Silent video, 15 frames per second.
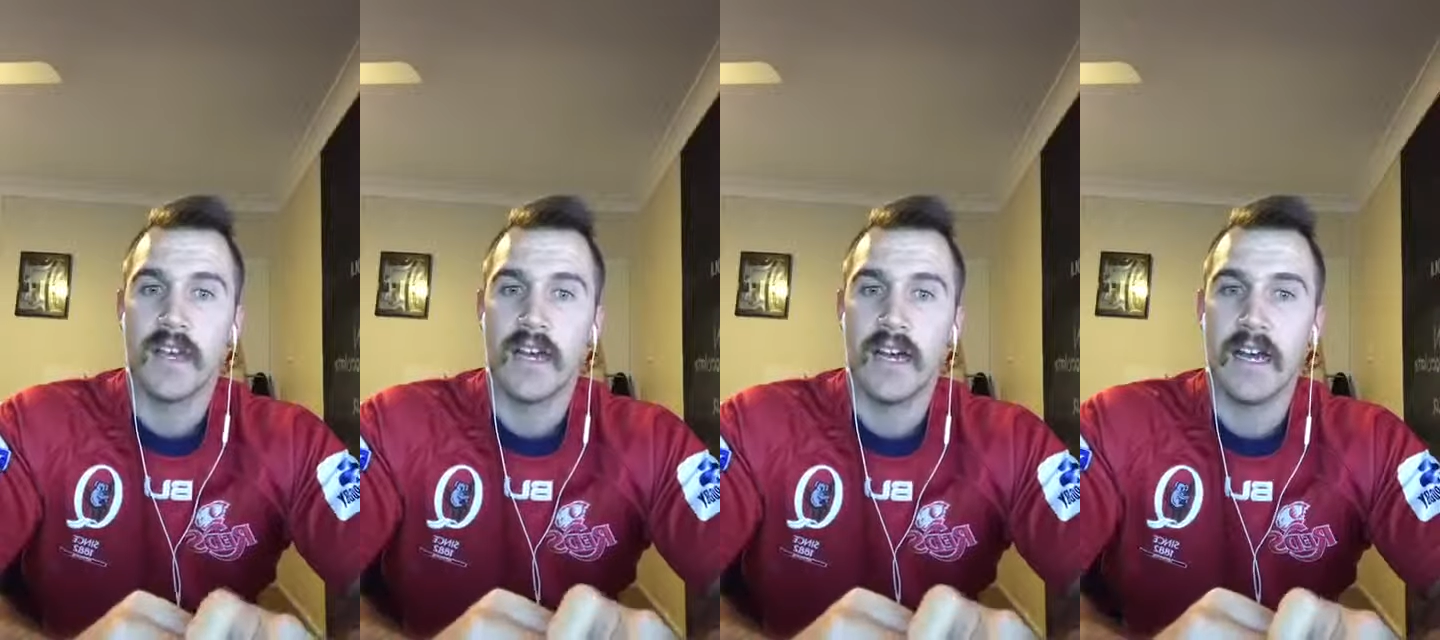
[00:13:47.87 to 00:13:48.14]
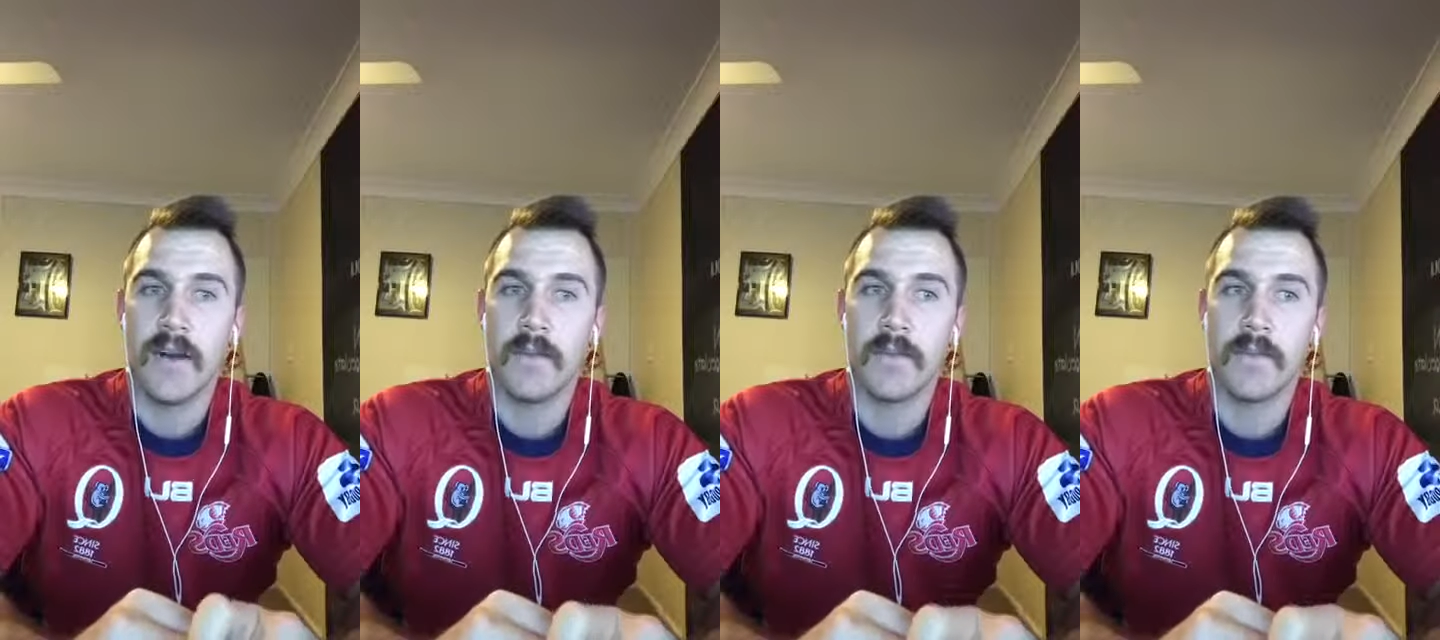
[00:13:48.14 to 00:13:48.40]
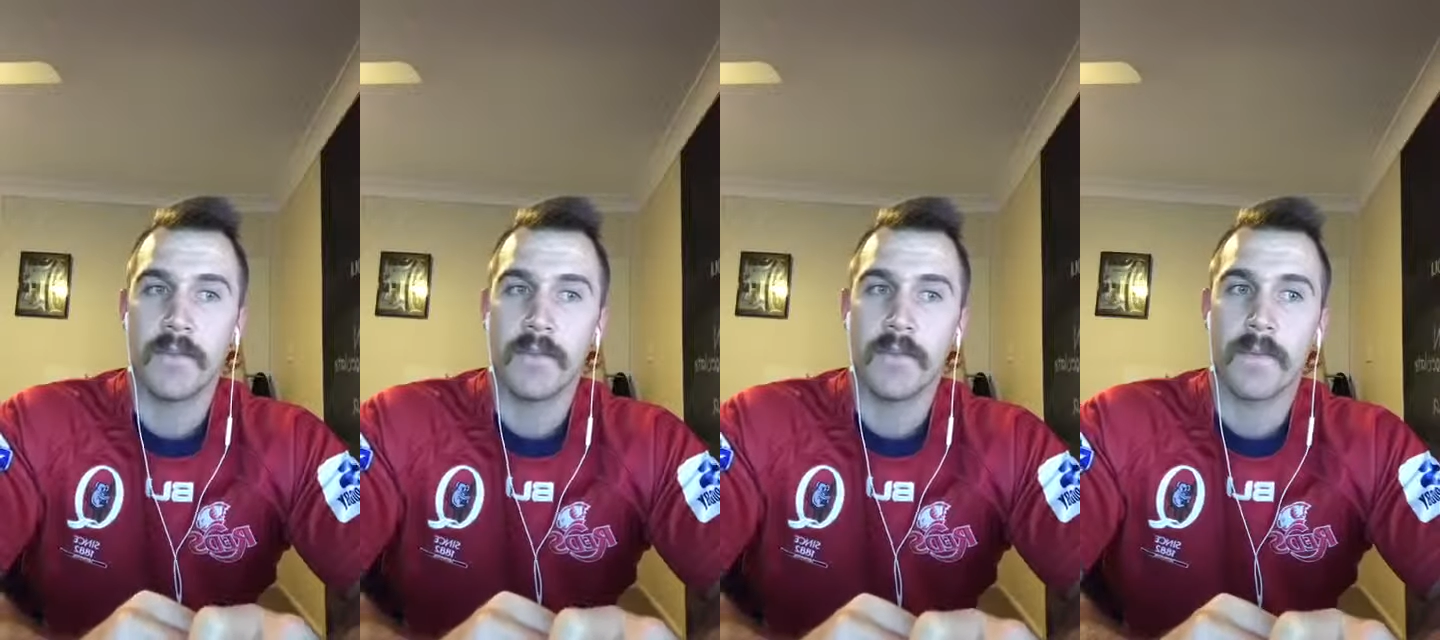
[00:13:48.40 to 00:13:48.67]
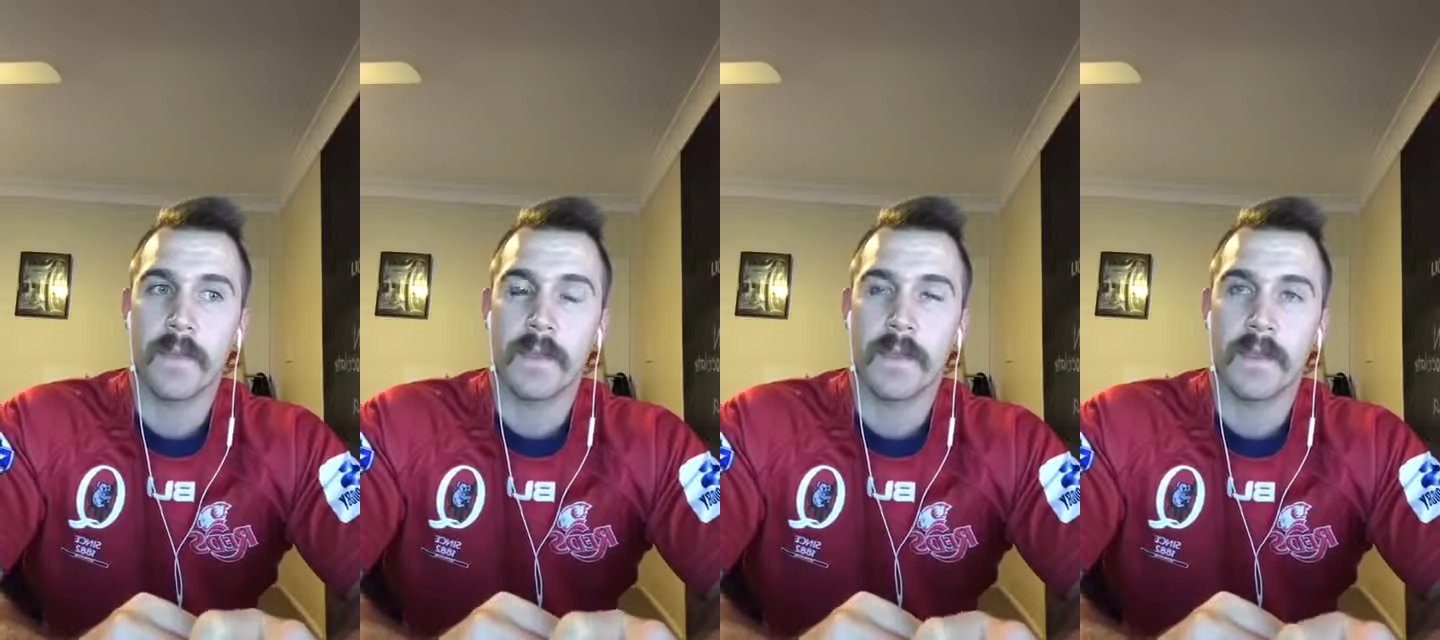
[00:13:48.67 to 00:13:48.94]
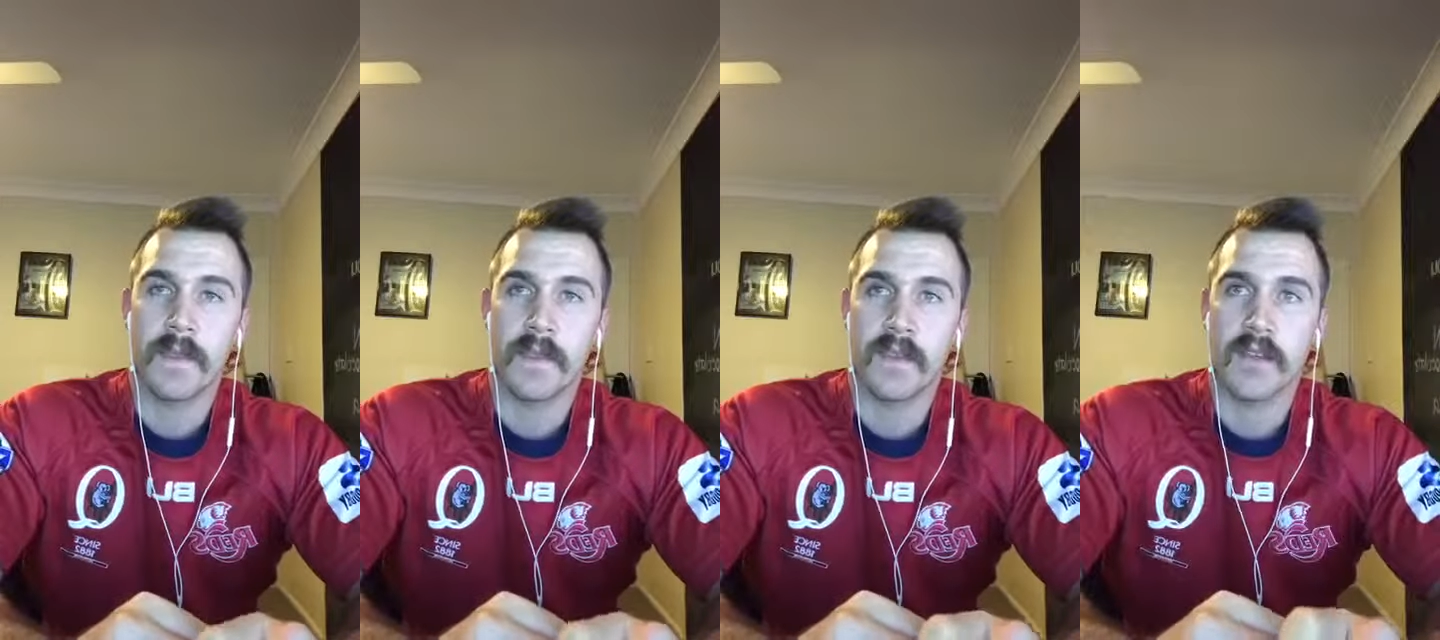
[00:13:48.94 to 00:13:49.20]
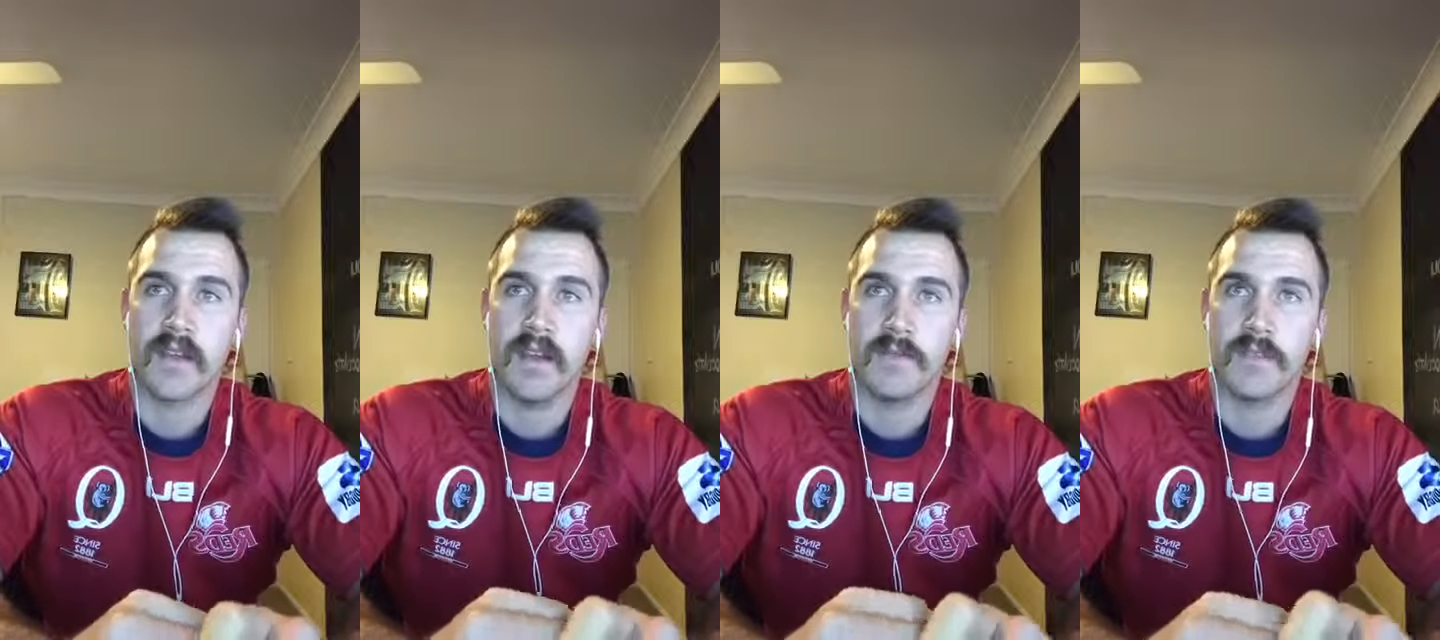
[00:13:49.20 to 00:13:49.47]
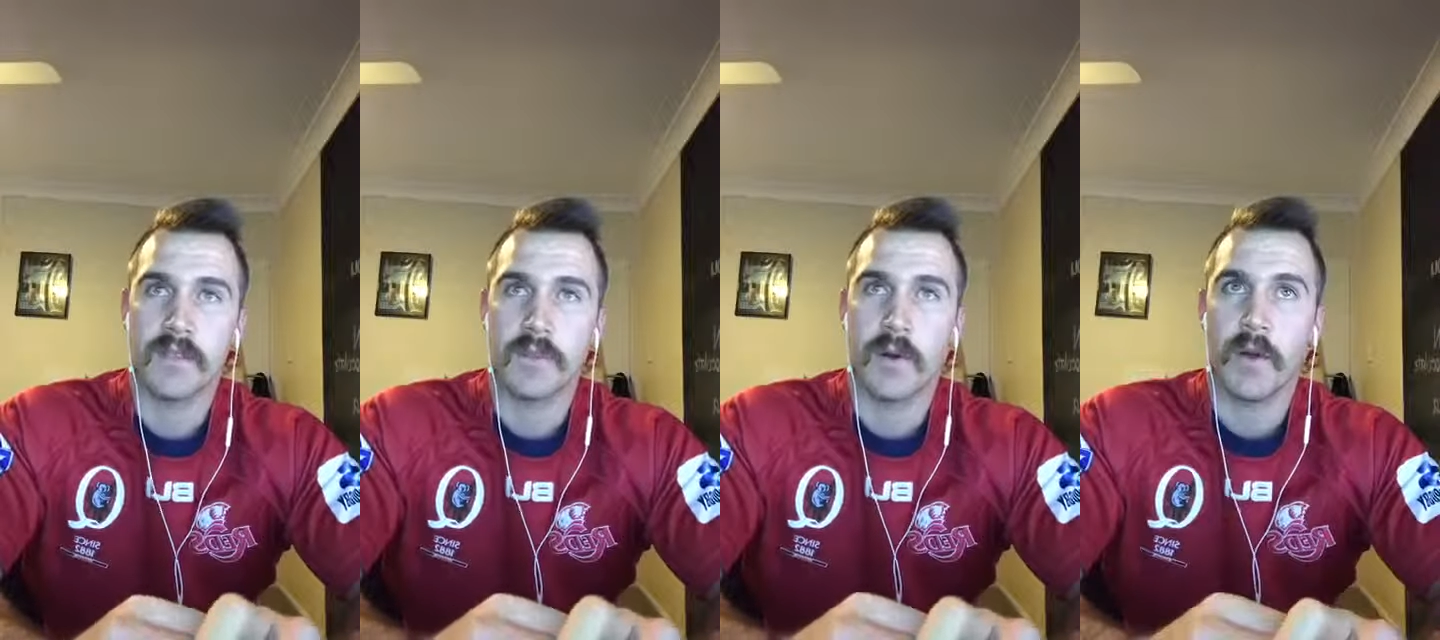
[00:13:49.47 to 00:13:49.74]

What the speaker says: I'm just